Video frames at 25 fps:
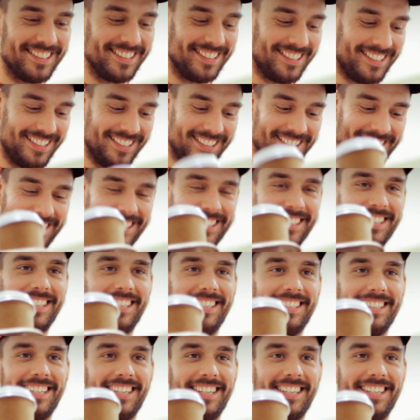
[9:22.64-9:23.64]

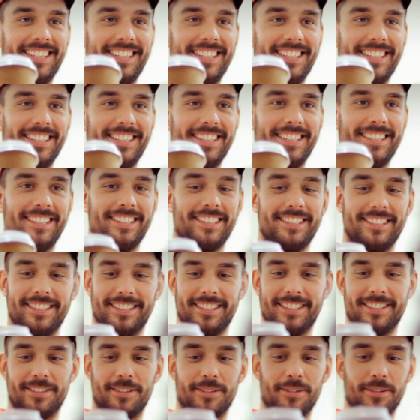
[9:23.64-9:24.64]
trained employee
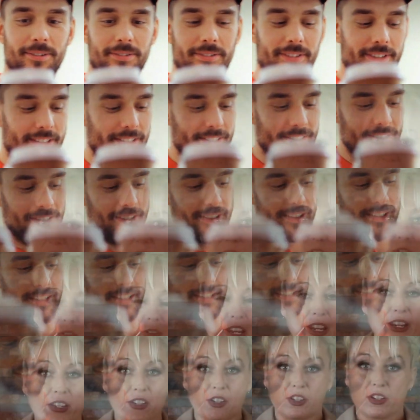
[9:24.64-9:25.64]
that knows how to give
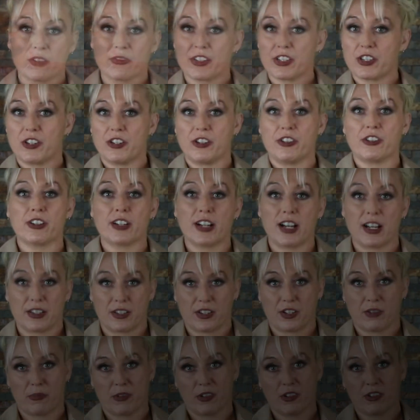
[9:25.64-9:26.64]
great service to your
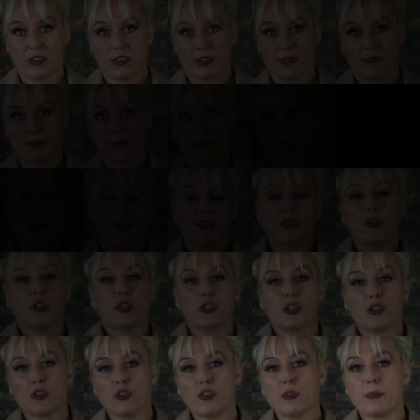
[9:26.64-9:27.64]
customers.
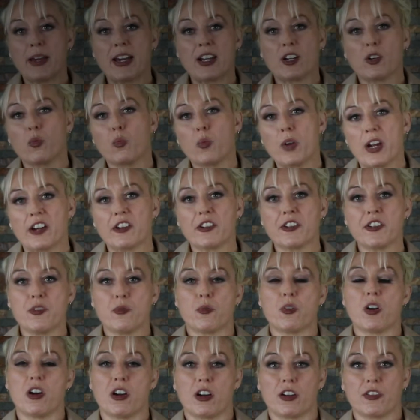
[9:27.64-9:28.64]
So no matter where
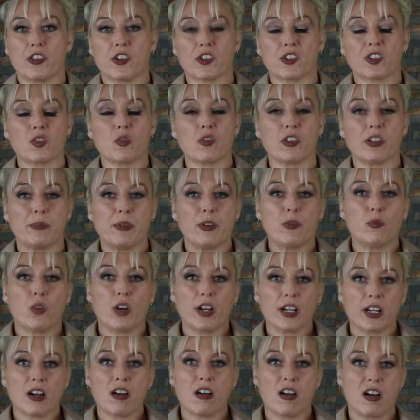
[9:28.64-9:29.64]
you are, there's going to be
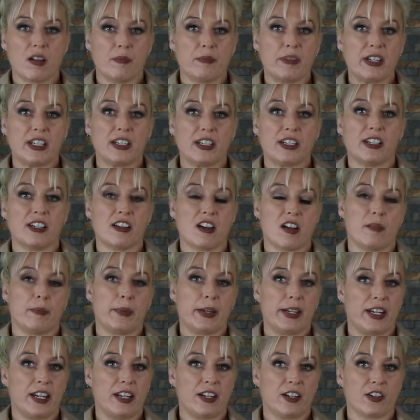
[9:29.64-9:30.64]
one common
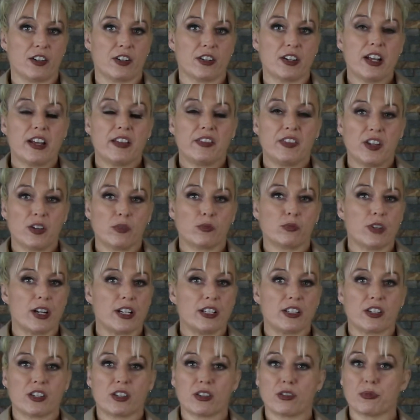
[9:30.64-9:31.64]
denominator that
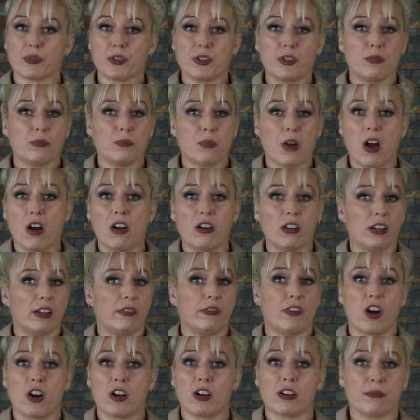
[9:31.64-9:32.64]
runs through all
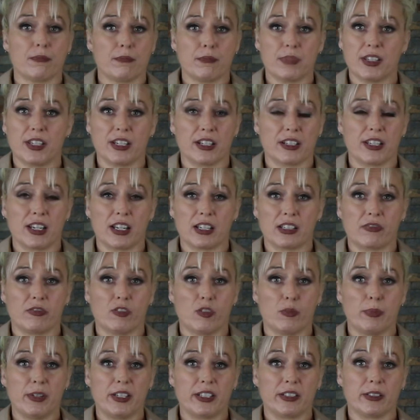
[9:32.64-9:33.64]
of our
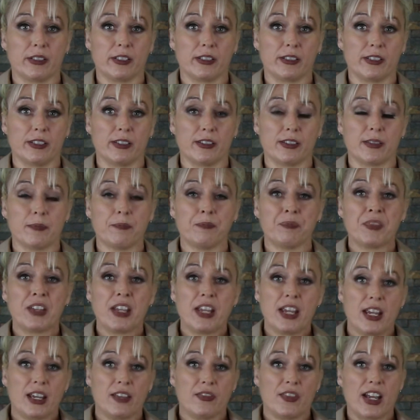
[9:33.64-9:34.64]
successful businesses,
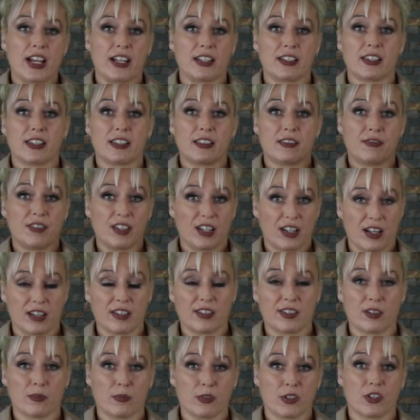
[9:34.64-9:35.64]
and that's the customer